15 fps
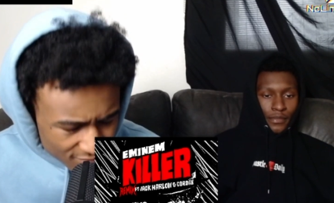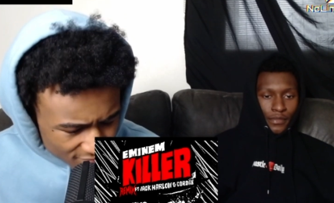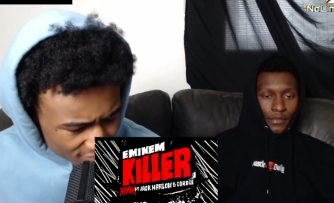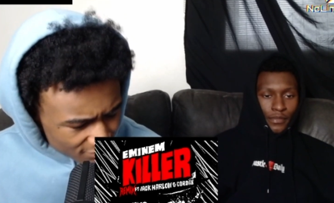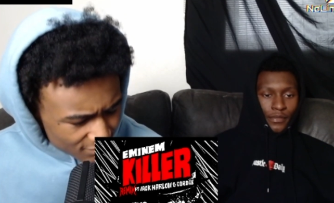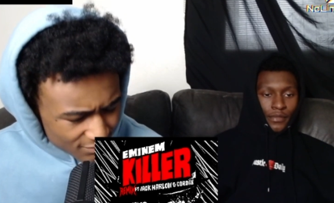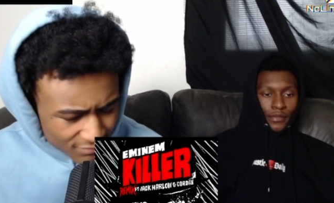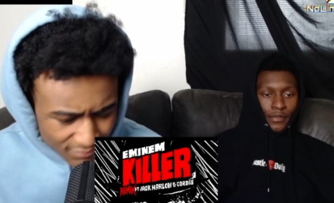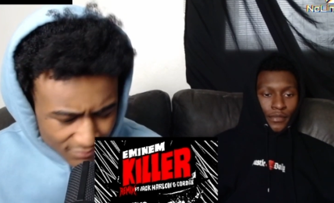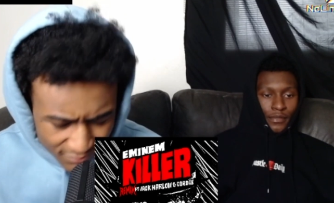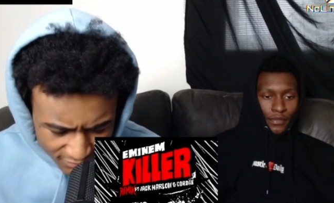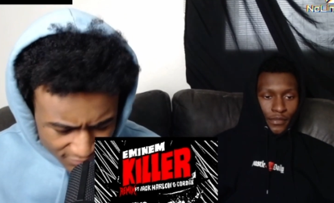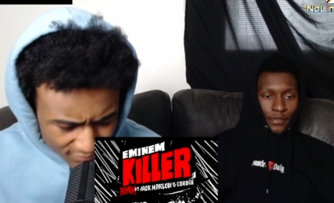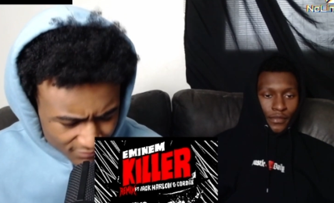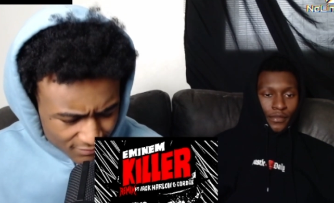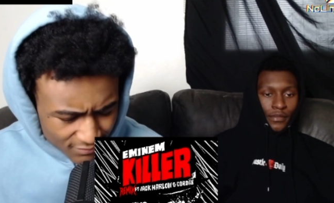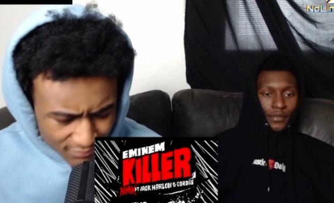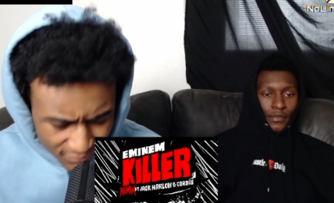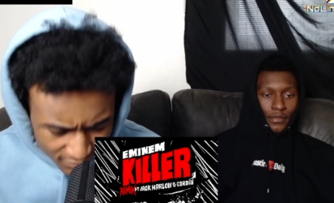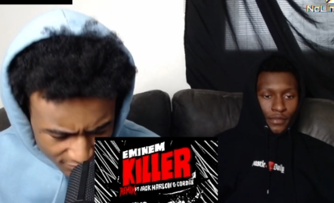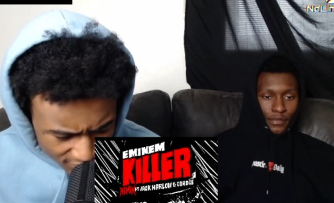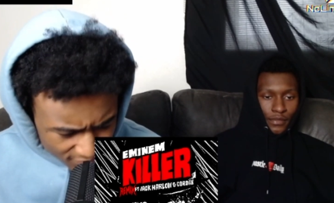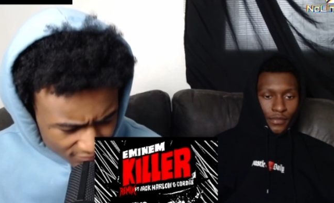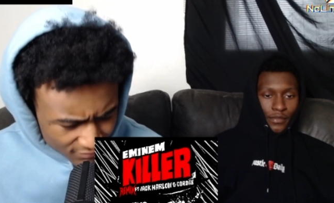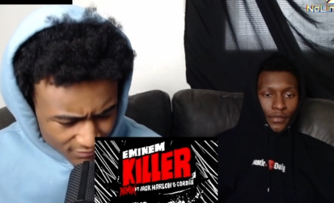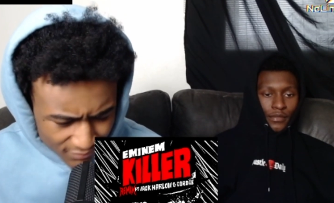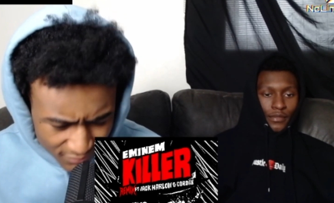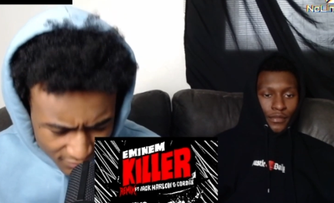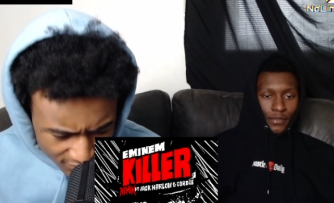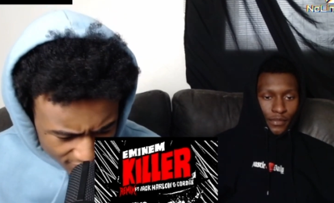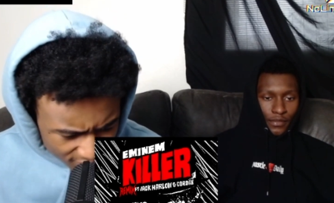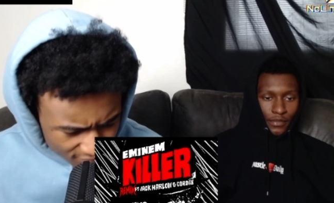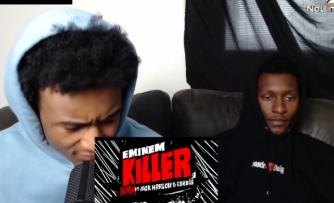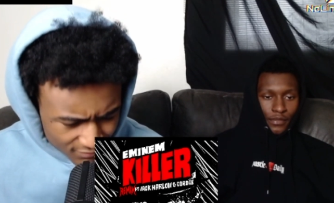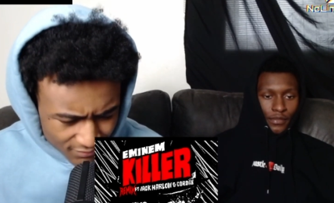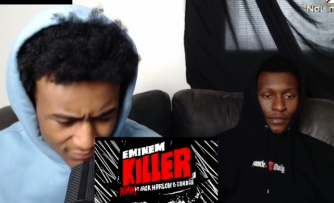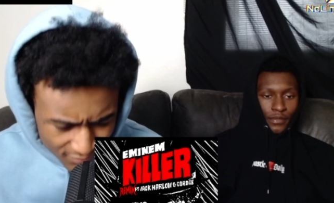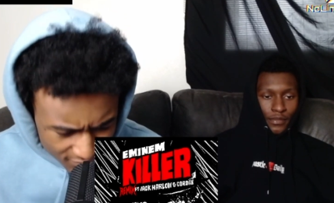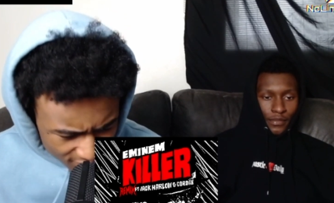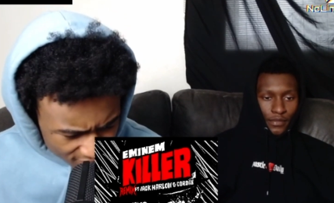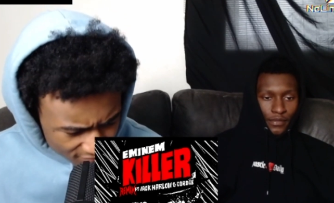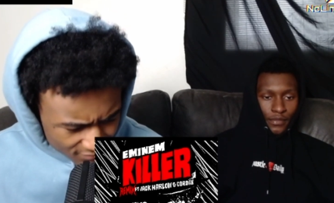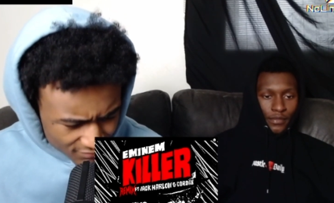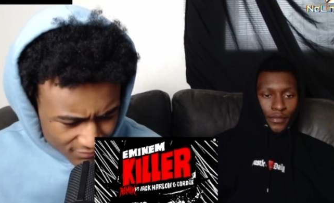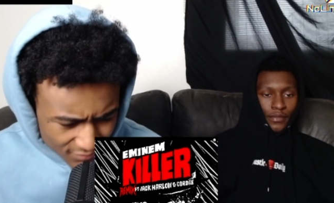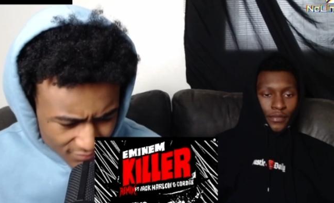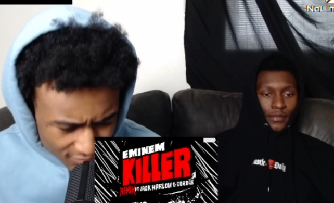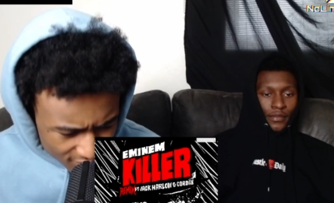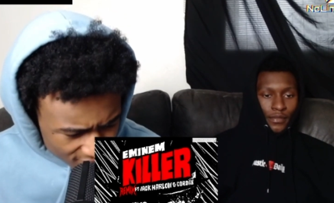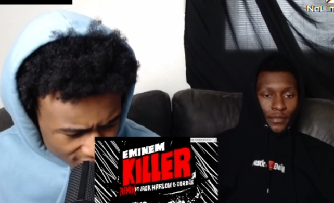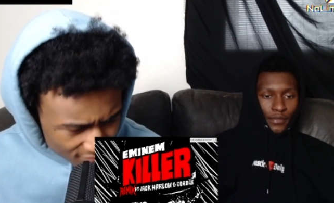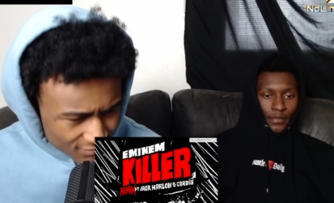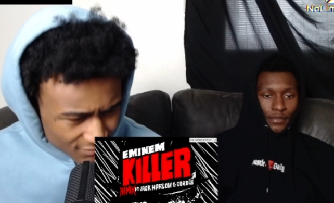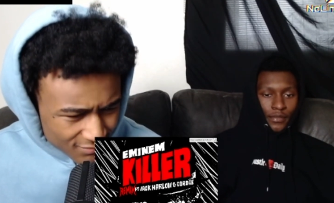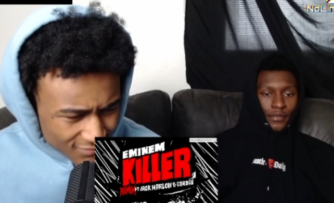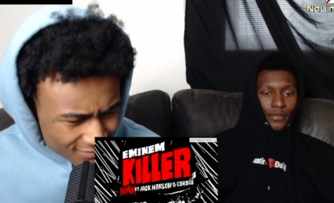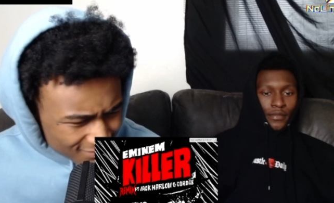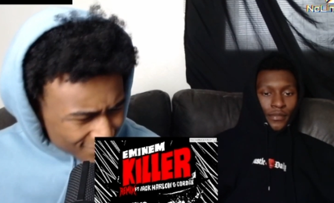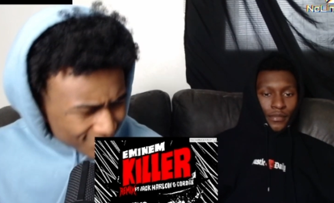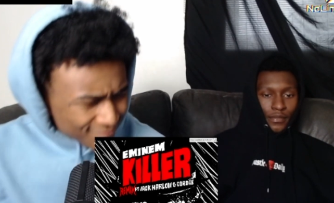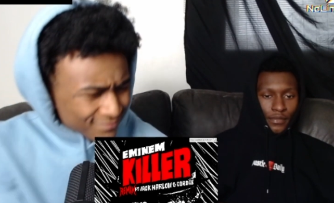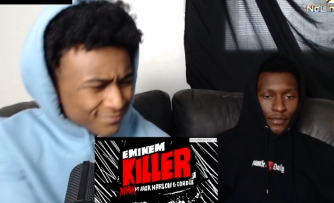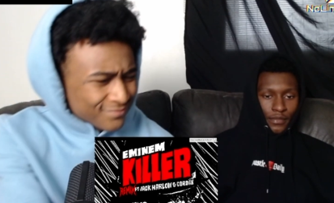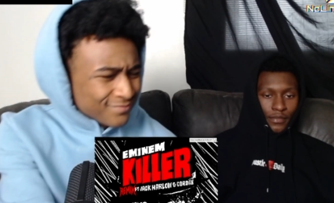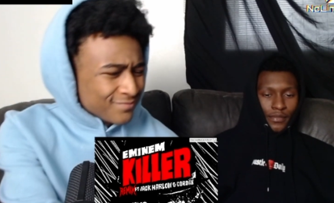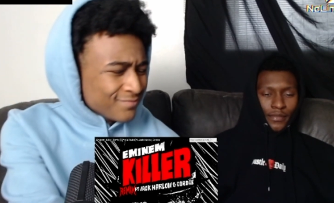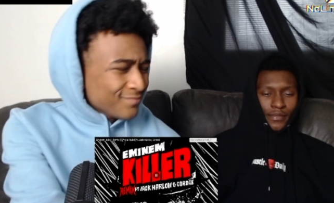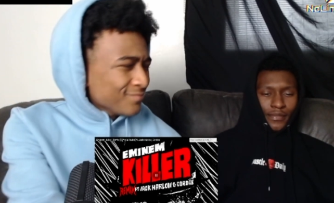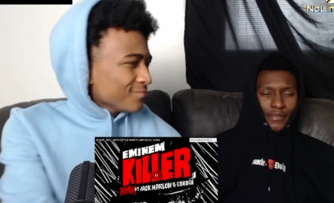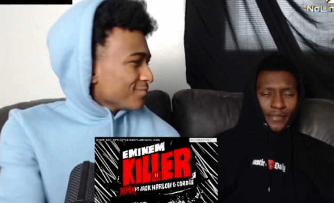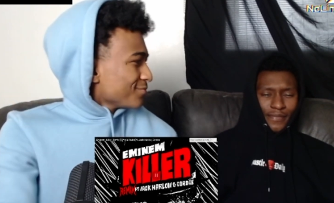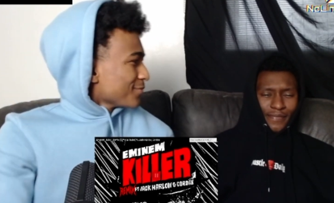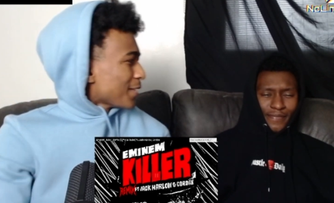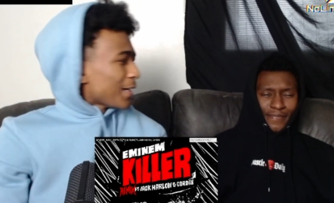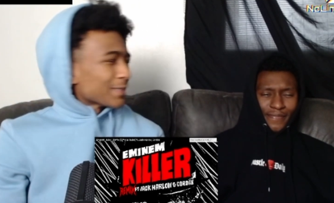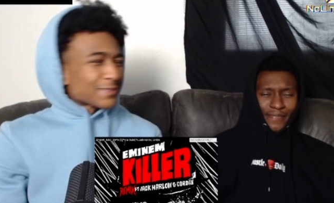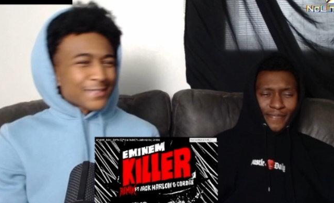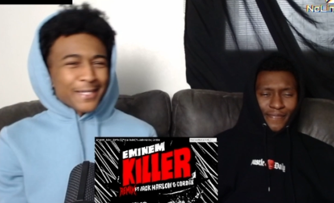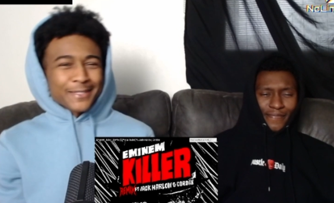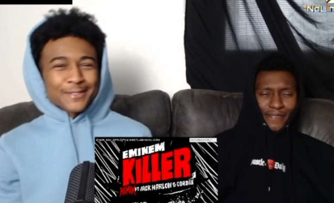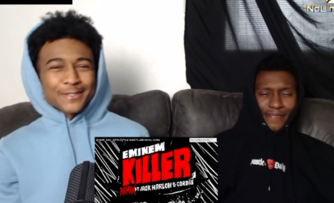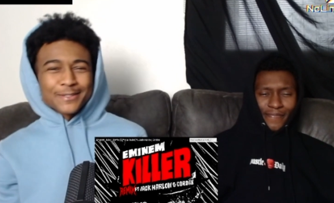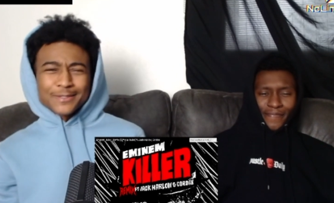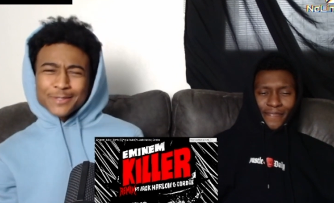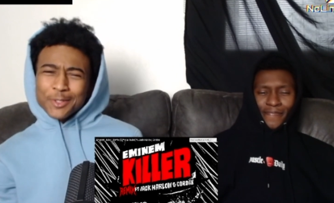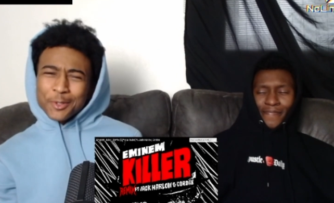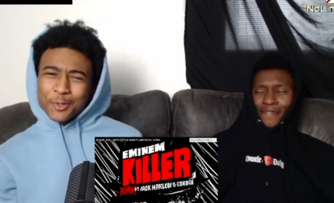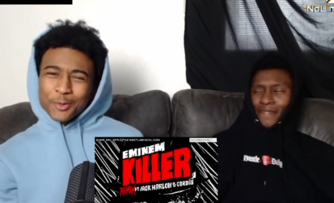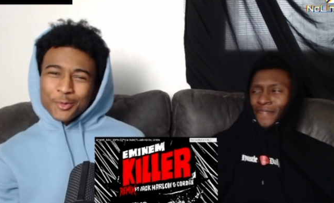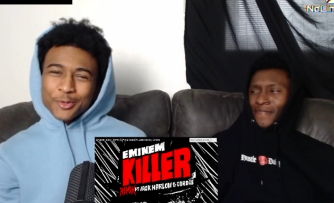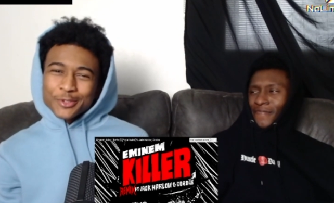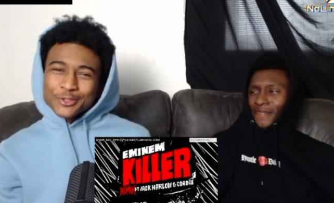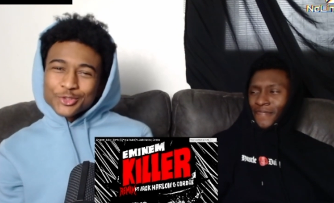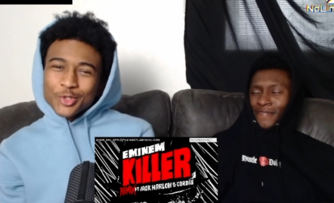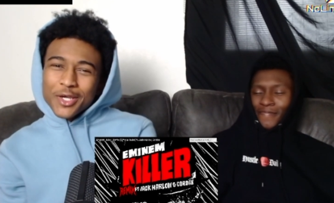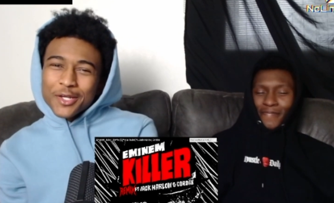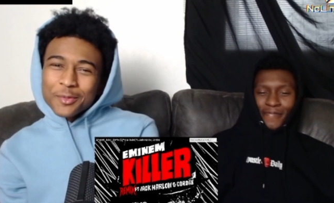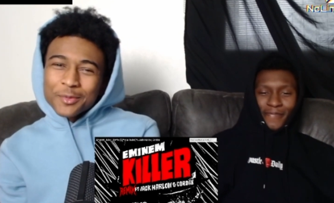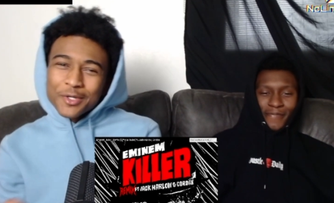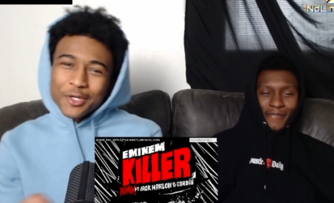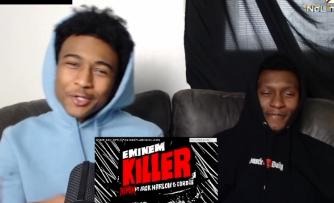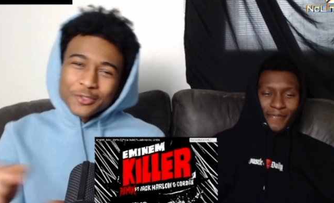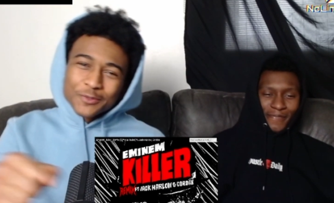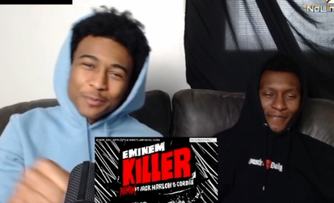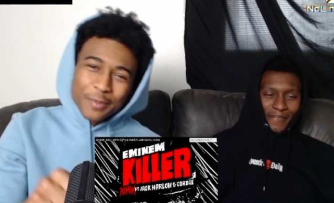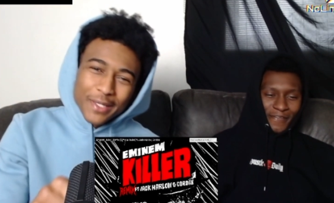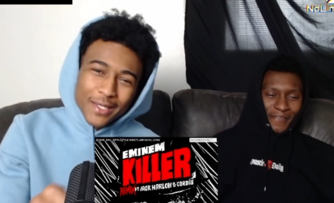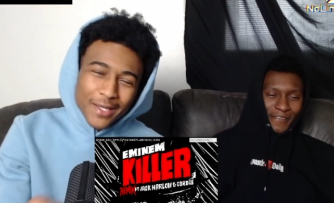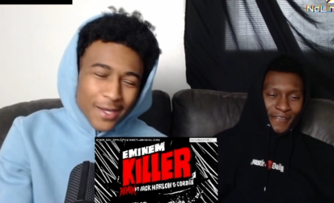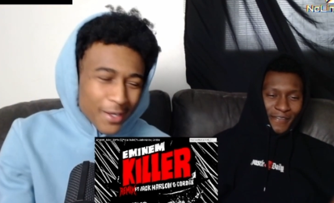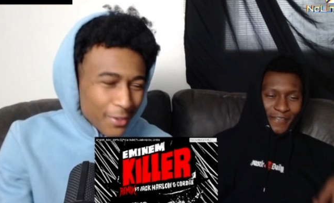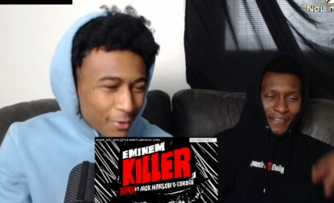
Speaker 1: trying to fiance me. I take the steering wheel and drive them girls beyond crazy. I take the steering wheel and drive them girls beyond